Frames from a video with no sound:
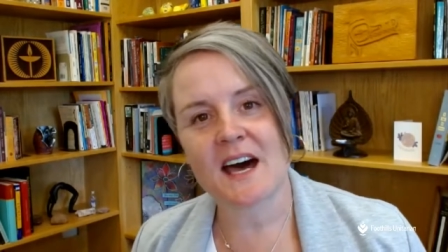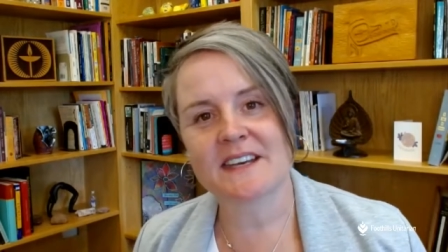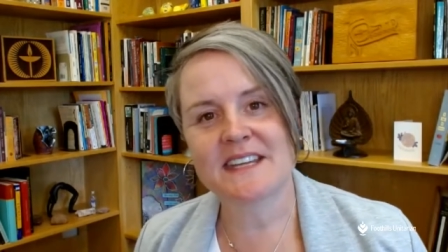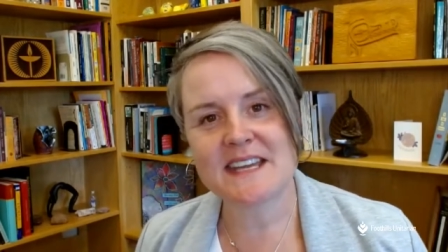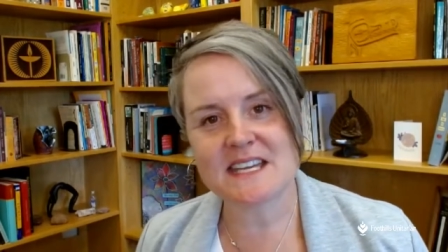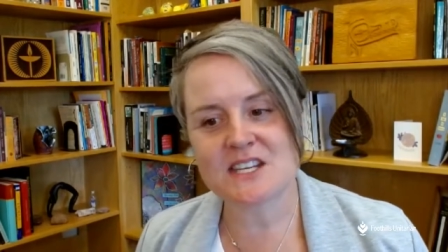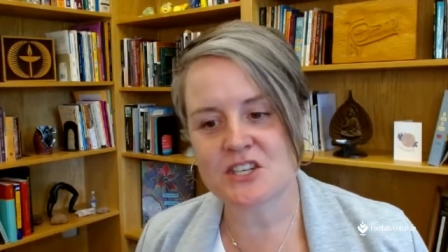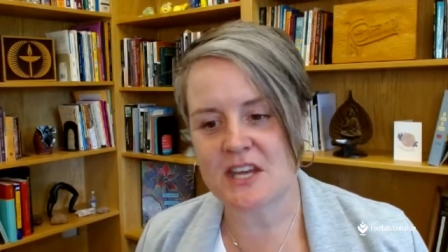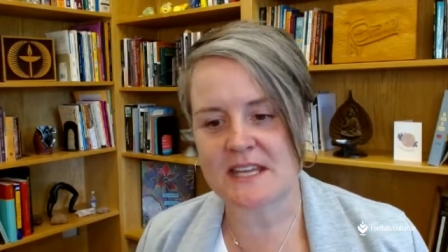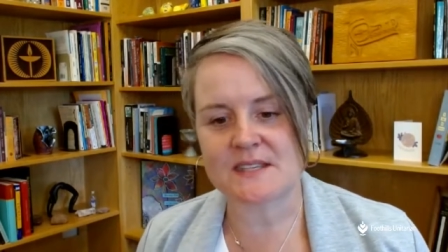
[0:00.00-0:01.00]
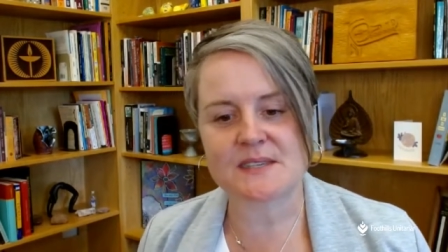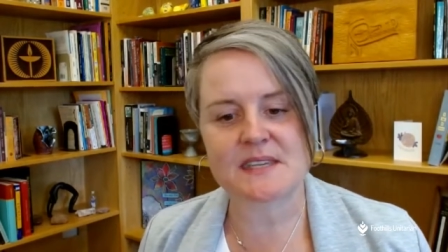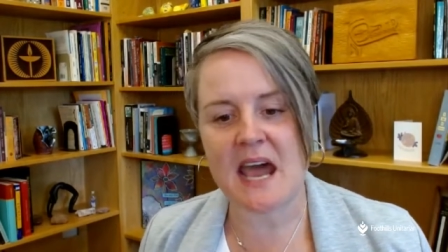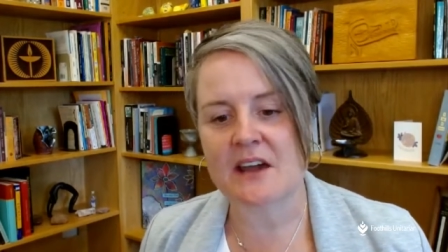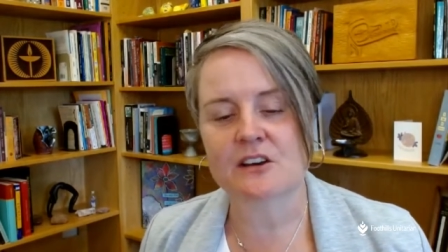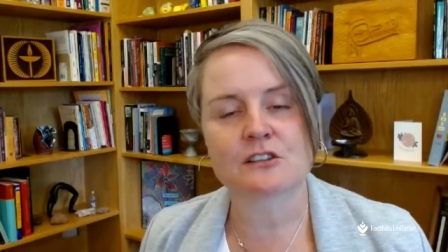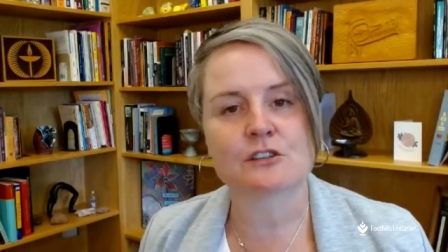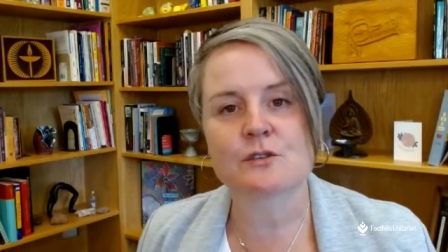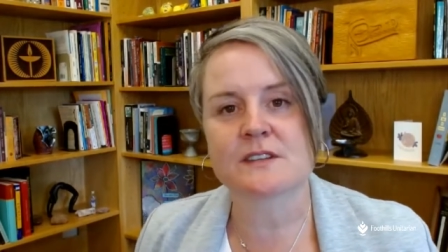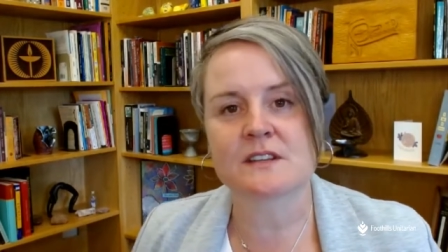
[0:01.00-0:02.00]
unhinge and scatter,
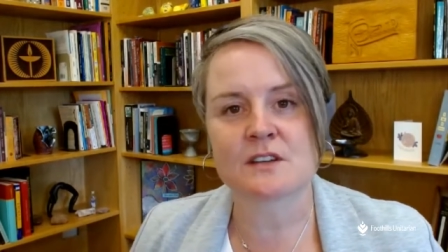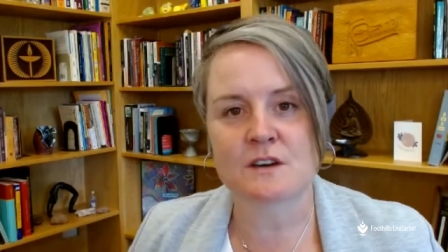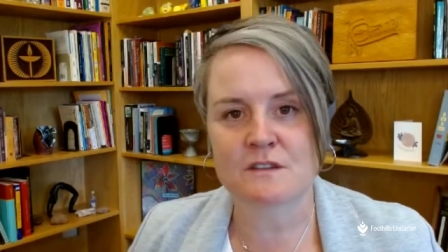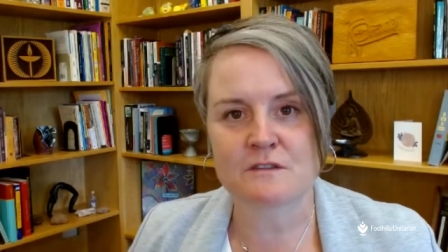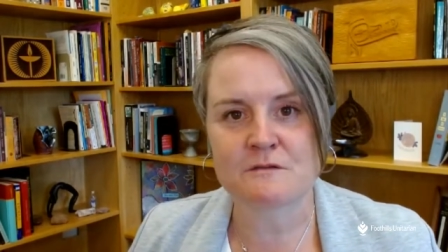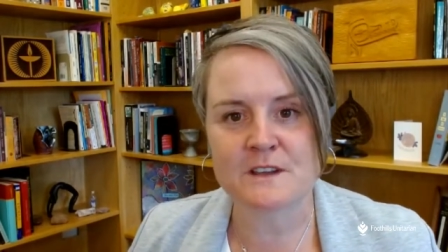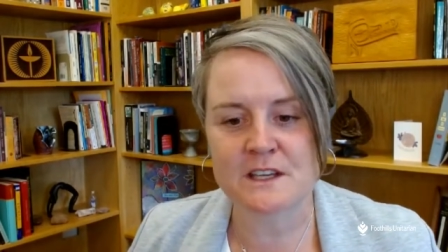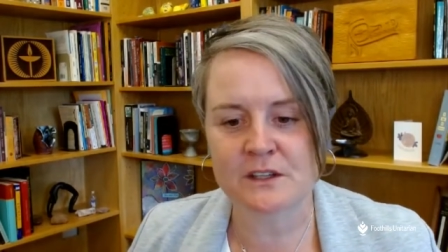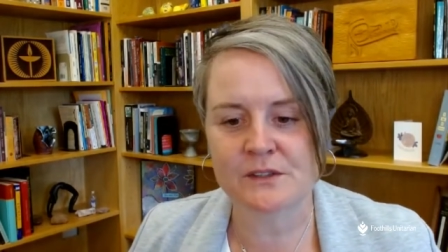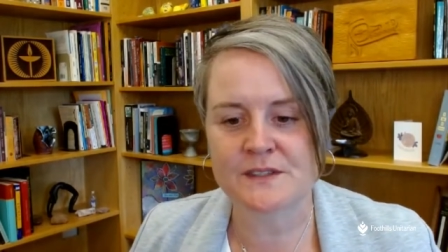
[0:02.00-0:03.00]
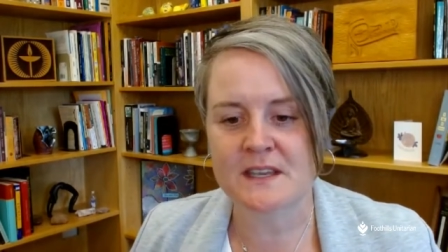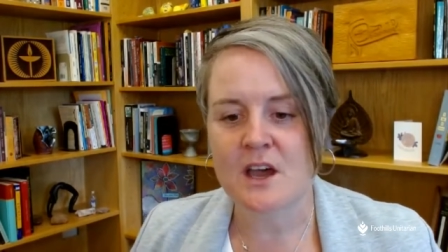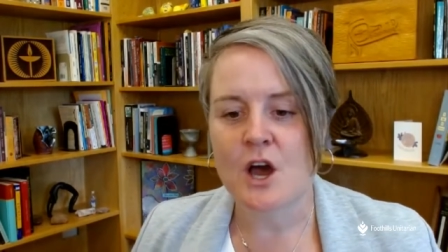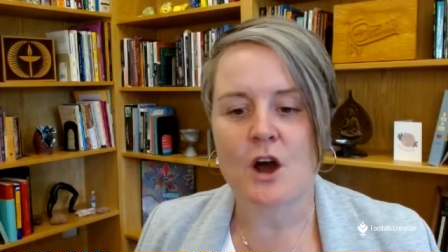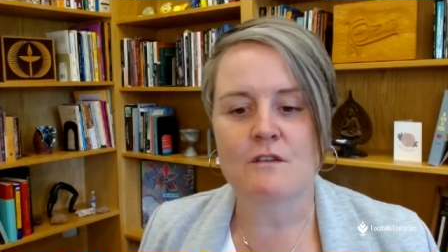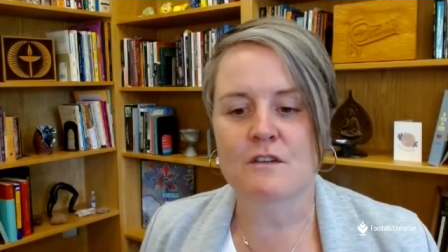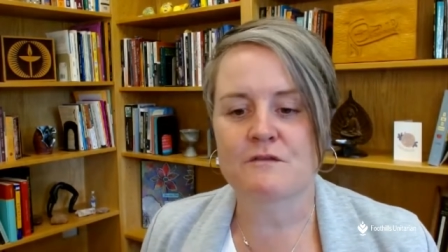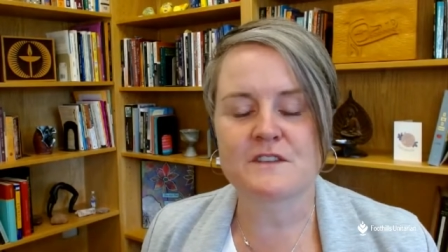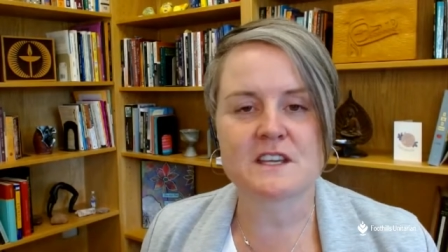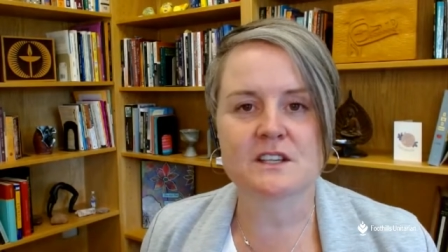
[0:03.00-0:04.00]
loosened over fields, over
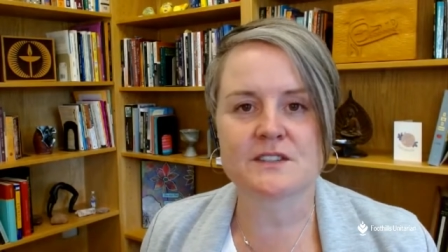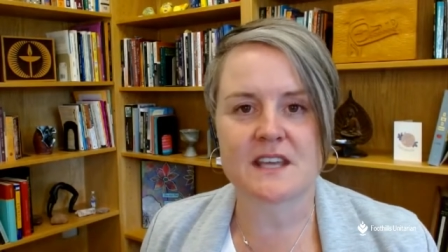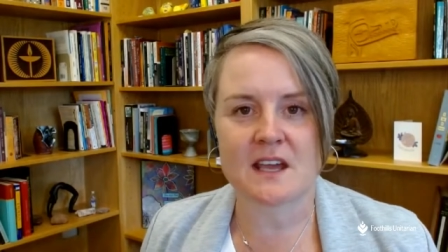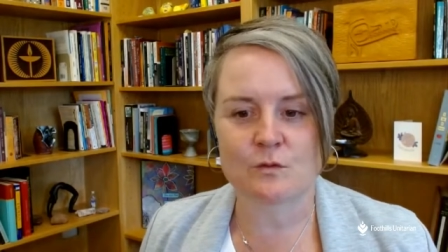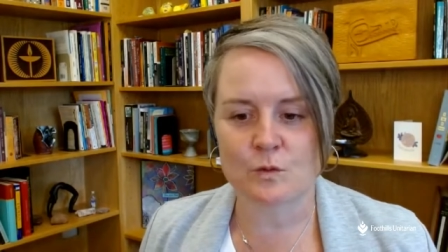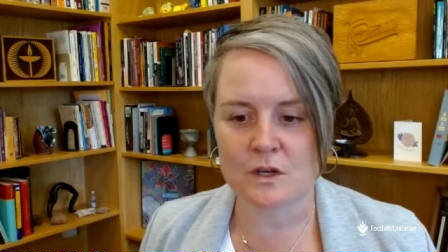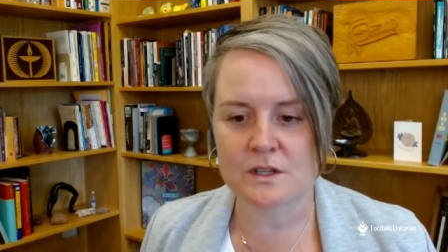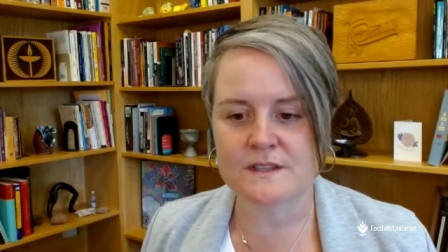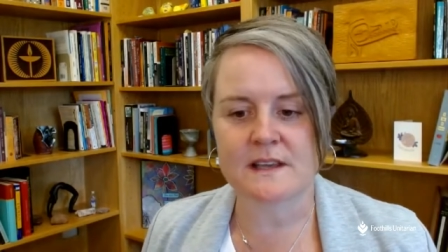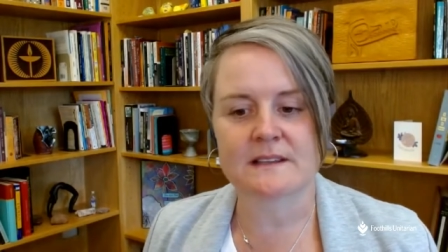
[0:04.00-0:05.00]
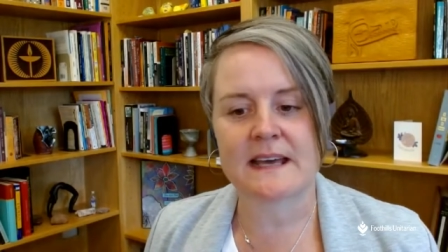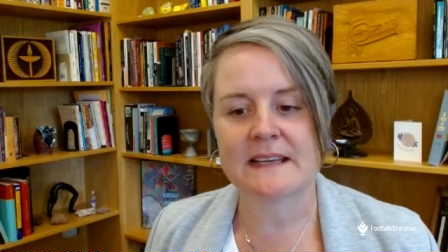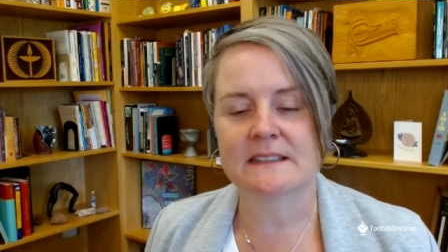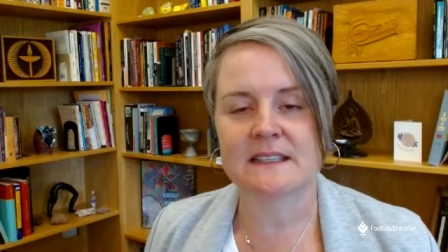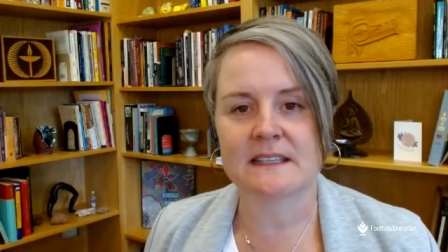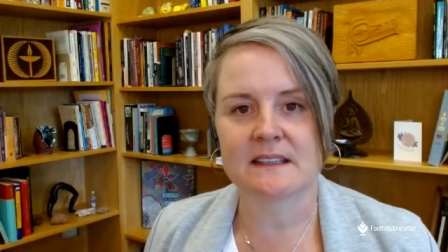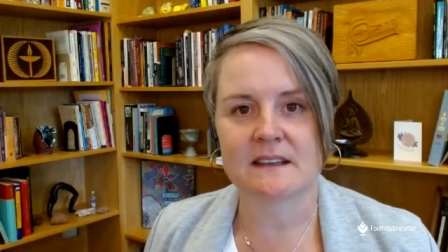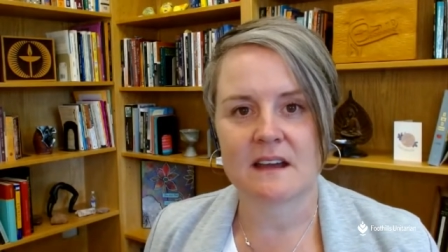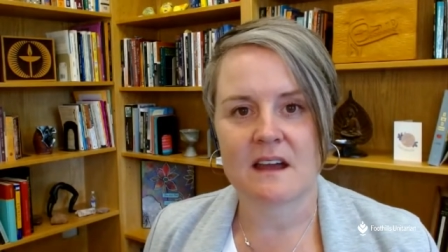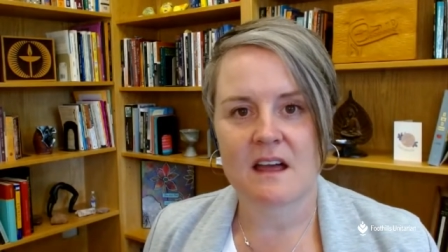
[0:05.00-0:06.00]
fields and woods lightly
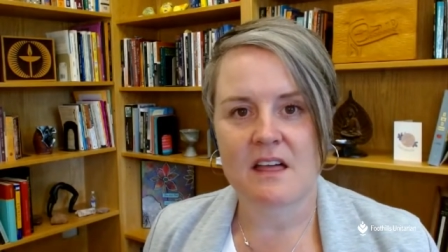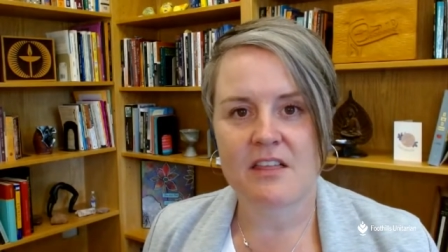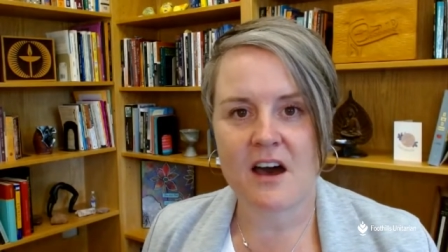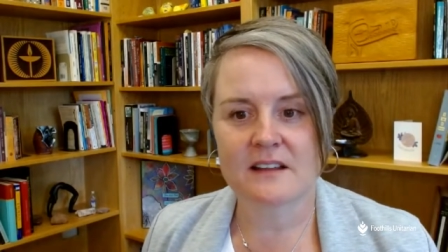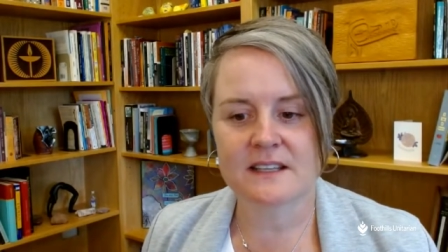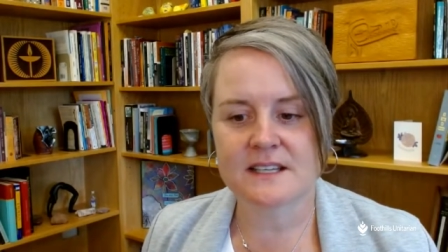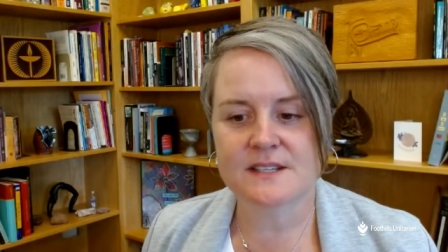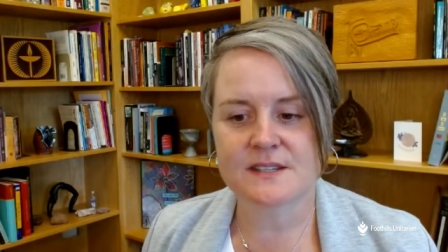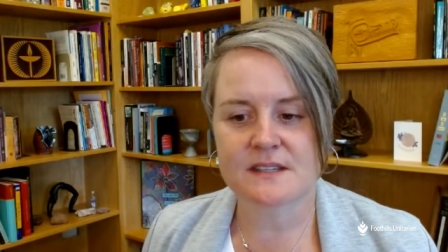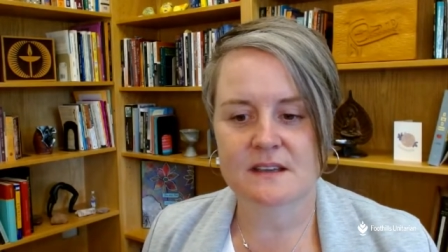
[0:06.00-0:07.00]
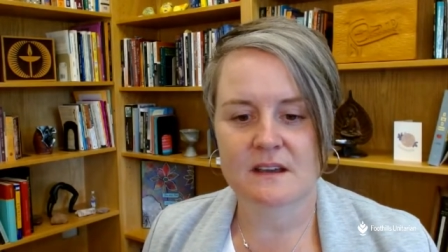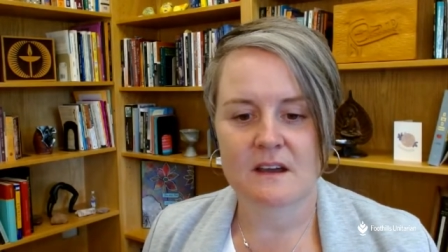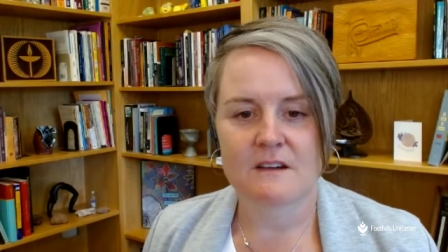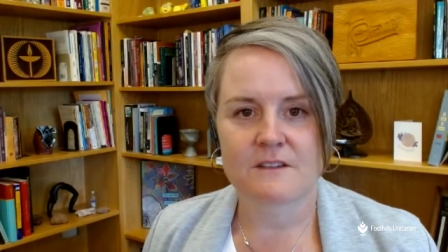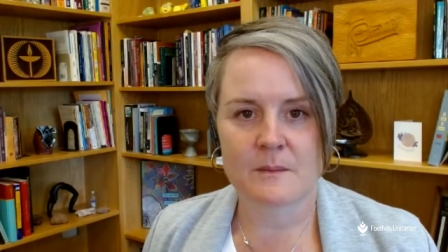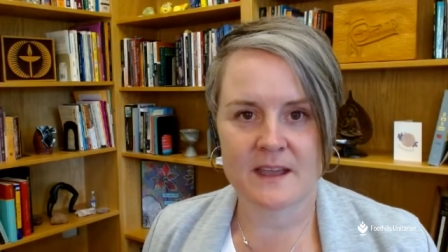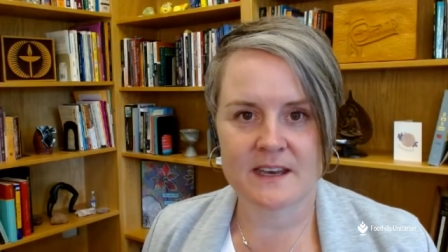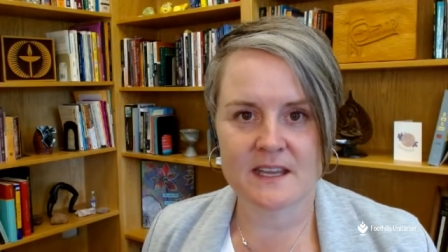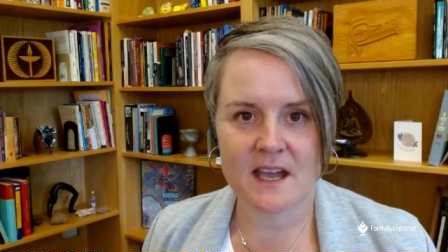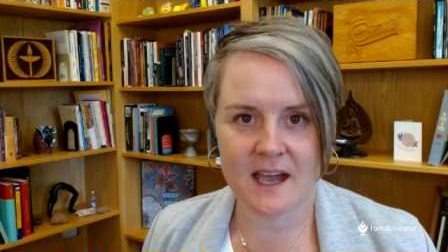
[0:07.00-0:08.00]
thoughtless from
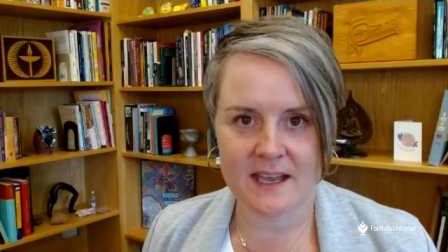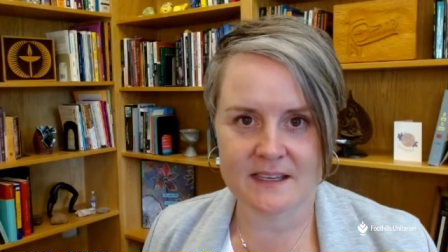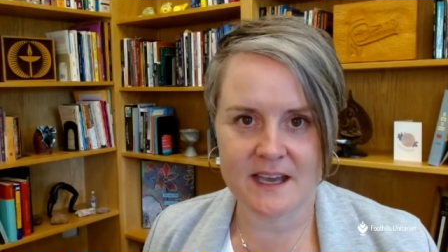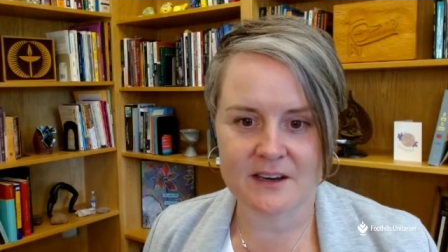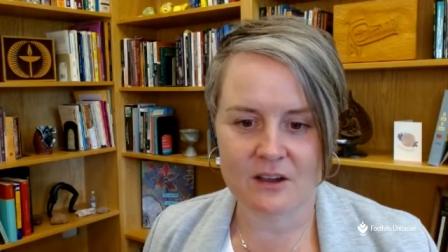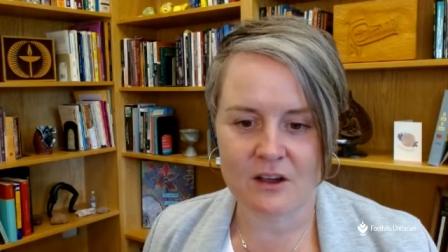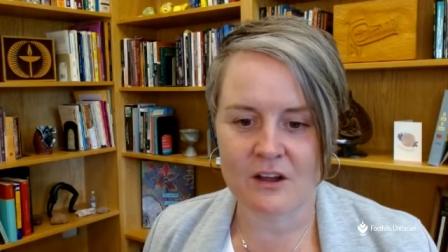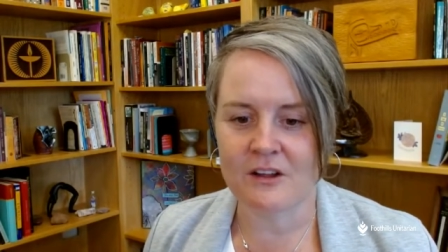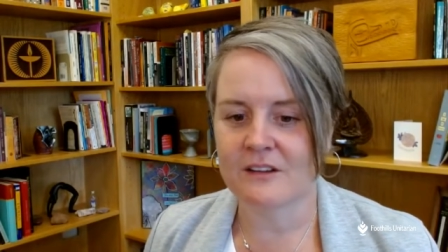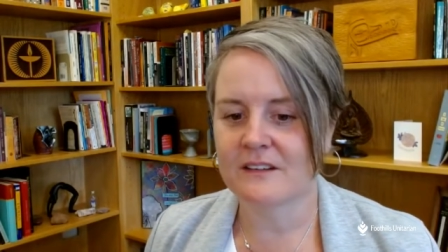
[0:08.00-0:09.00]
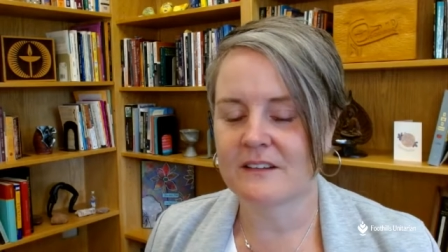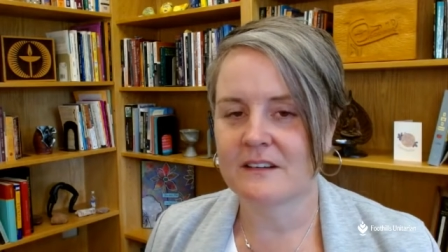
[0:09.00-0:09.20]
any height at all,